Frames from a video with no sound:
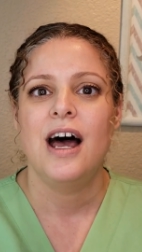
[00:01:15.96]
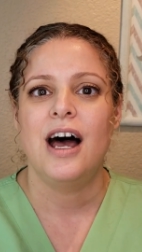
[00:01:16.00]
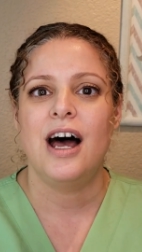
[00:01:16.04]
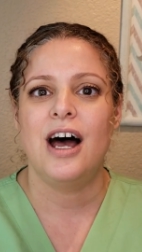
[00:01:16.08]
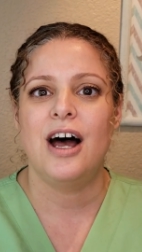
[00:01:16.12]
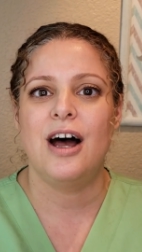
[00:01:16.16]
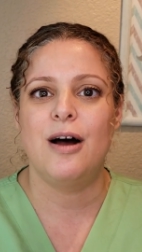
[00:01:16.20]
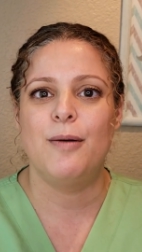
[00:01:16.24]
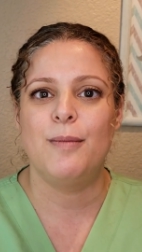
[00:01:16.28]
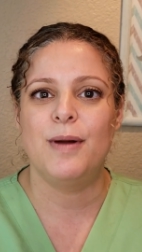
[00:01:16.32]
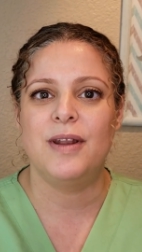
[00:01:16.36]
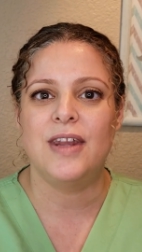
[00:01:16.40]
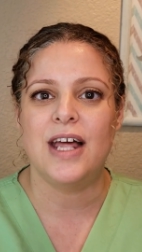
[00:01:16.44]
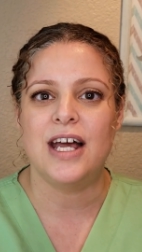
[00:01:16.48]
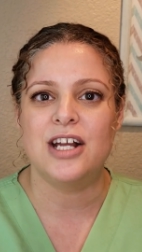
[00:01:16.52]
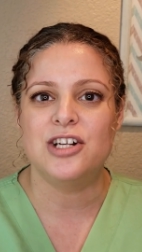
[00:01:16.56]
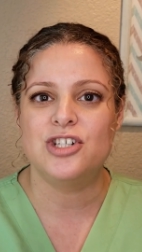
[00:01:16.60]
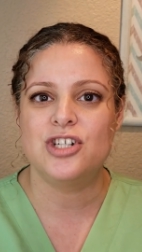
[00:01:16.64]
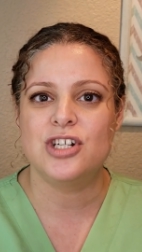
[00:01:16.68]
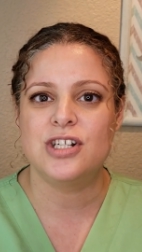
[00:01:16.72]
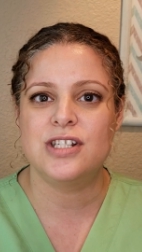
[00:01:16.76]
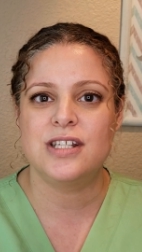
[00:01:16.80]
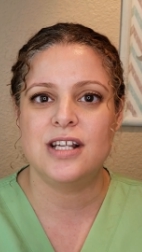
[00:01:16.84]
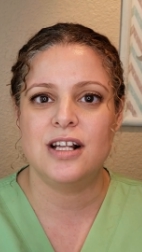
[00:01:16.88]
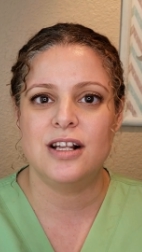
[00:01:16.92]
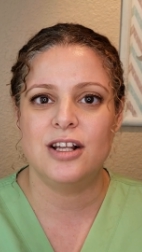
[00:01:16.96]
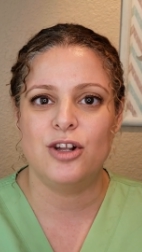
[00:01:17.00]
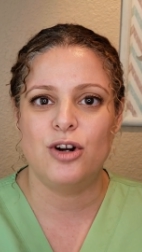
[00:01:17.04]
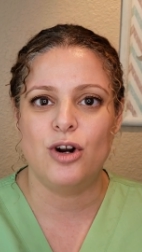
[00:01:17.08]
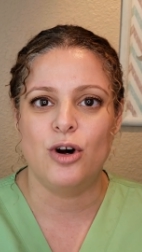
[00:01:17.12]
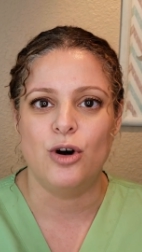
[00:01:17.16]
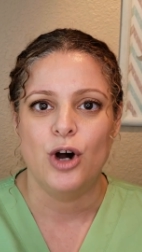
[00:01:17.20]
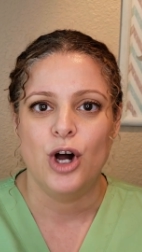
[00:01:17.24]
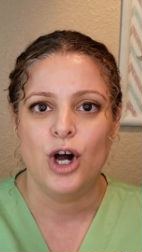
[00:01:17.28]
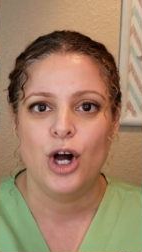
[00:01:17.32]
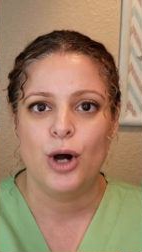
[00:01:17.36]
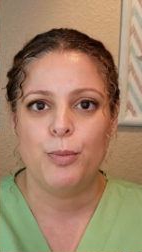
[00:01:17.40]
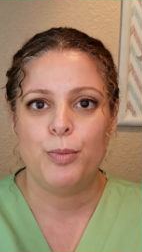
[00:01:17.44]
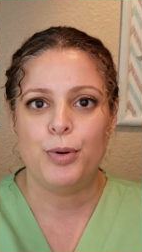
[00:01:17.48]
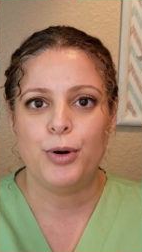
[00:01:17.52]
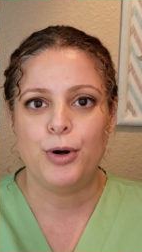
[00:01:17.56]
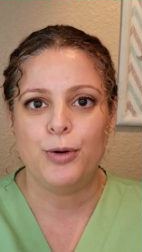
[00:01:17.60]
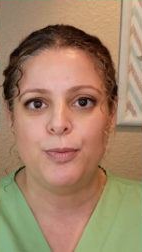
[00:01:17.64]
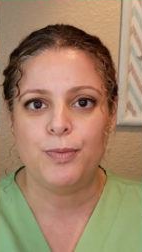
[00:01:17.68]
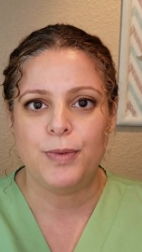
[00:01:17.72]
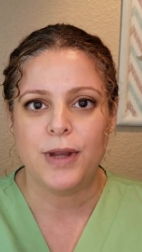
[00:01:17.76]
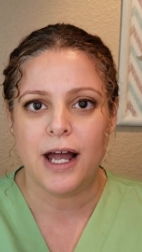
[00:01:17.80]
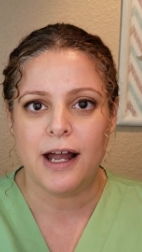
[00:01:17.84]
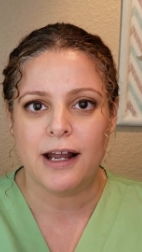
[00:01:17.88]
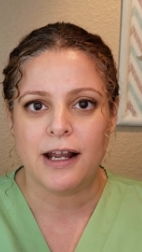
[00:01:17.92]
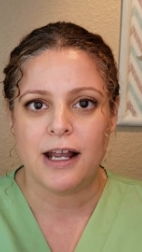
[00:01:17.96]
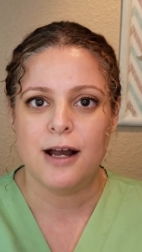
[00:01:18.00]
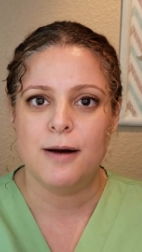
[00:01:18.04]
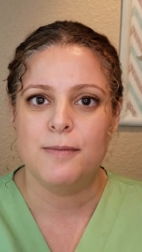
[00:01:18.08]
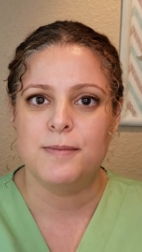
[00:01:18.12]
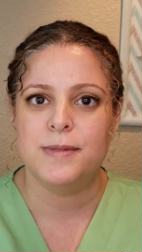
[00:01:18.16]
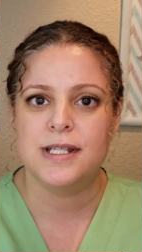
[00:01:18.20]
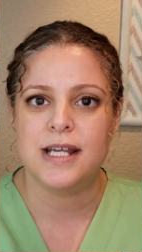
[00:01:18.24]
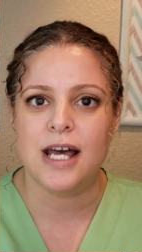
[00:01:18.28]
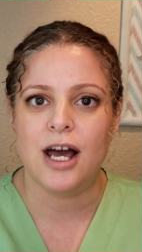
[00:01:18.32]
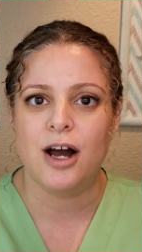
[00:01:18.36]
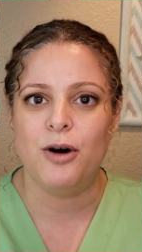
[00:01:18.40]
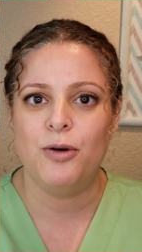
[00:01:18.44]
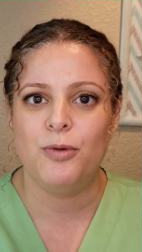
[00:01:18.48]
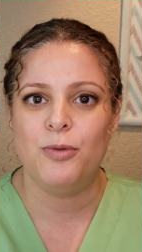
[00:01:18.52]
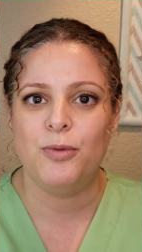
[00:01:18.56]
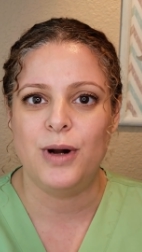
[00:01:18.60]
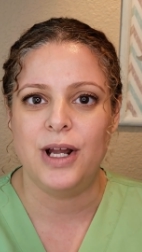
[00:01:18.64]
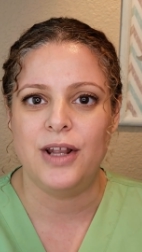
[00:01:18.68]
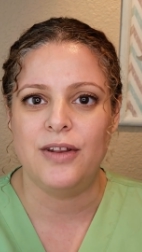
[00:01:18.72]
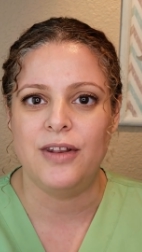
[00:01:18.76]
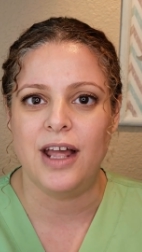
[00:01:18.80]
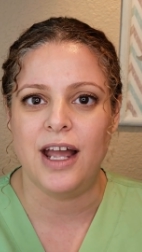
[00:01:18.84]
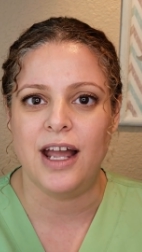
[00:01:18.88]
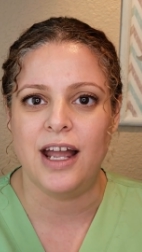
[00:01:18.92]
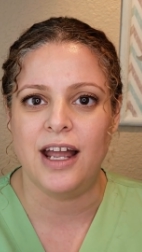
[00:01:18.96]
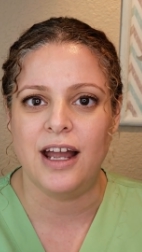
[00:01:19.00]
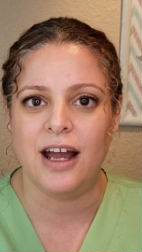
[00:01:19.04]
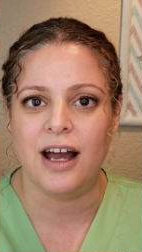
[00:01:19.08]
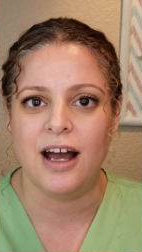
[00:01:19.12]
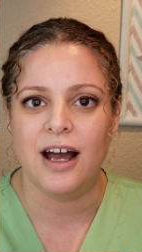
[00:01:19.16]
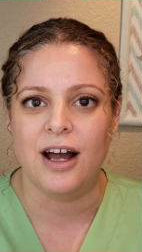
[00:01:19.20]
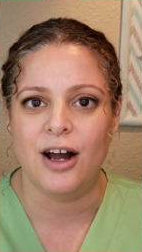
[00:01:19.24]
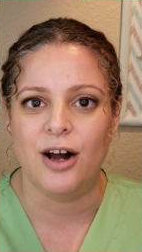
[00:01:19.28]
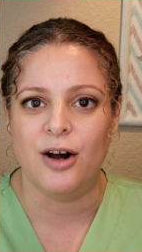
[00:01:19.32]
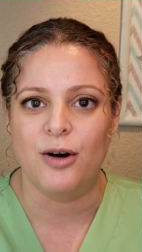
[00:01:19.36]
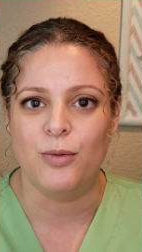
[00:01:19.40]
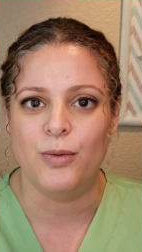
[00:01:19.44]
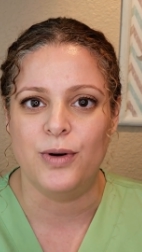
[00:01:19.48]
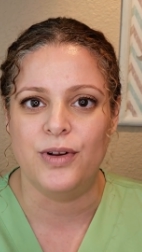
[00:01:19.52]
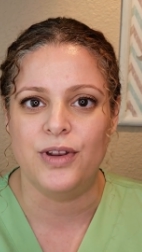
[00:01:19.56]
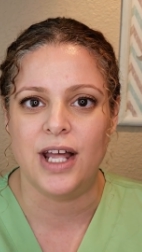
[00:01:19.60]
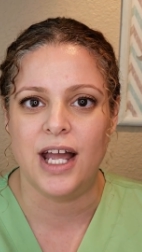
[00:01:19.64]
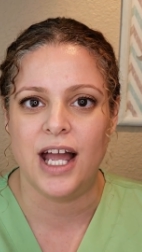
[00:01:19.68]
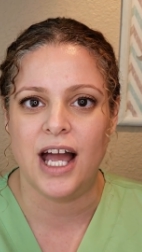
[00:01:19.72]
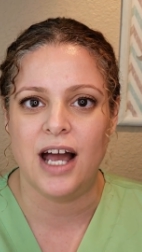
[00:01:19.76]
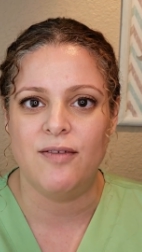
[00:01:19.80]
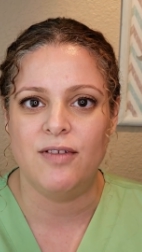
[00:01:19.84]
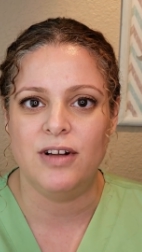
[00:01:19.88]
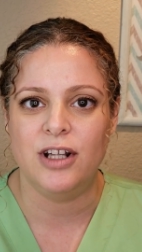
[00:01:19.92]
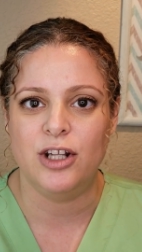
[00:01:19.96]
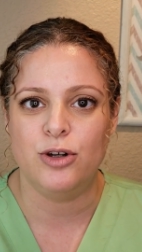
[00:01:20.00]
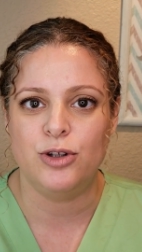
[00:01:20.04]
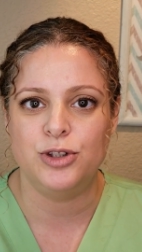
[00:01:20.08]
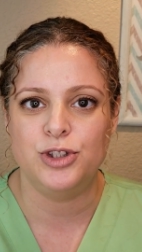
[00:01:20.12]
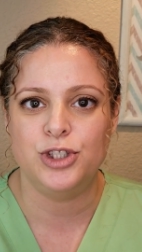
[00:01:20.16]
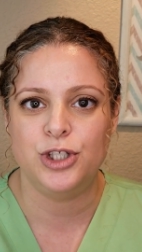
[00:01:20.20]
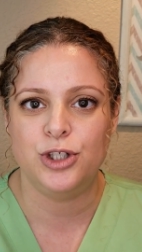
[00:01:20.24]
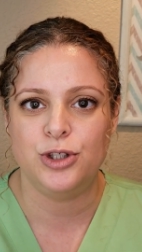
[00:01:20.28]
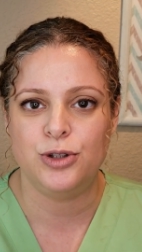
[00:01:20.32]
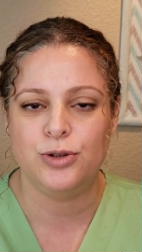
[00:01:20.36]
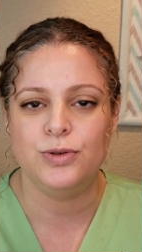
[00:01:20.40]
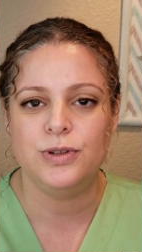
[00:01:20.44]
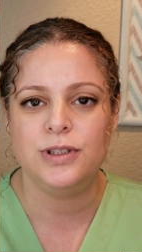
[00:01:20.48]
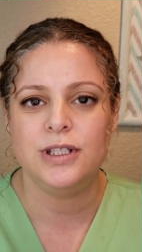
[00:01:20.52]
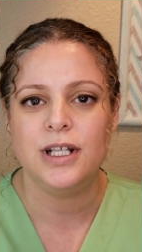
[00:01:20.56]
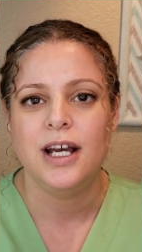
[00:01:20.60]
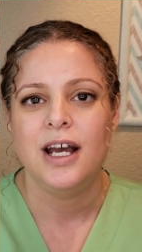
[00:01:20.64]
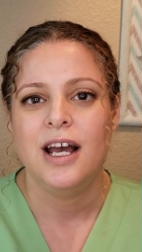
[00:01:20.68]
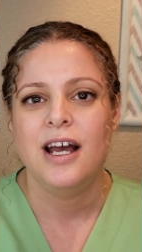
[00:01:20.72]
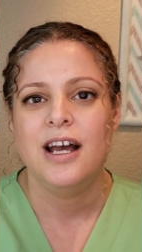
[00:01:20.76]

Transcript: And that's just a little poop that comes out when they have a little toot.